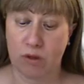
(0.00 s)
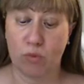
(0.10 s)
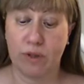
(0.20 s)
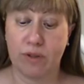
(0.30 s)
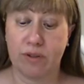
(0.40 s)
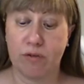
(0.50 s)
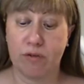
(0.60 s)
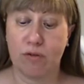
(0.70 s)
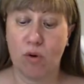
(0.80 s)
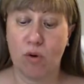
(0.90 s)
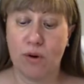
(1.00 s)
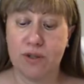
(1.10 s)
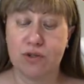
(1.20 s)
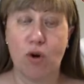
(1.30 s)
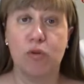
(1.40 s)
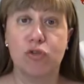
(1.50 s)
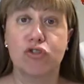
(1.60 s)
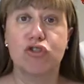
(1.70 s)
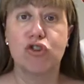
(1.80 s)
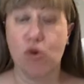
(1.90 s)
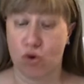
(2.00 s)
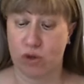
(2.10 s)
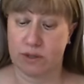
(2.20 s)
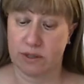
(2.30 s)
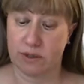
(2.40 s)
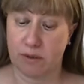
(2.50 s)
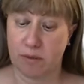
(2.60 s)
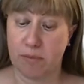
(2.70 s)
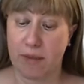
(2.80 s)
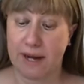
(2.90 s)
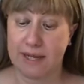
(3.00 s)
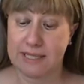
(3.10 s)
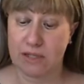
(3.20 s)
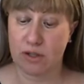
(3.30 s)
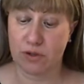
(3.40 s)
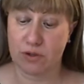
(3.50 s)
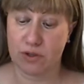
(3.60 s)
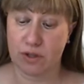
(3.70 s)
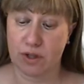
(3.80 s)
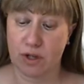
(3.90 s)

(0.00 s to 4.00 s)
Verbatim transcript: with a voice almost choked by tears,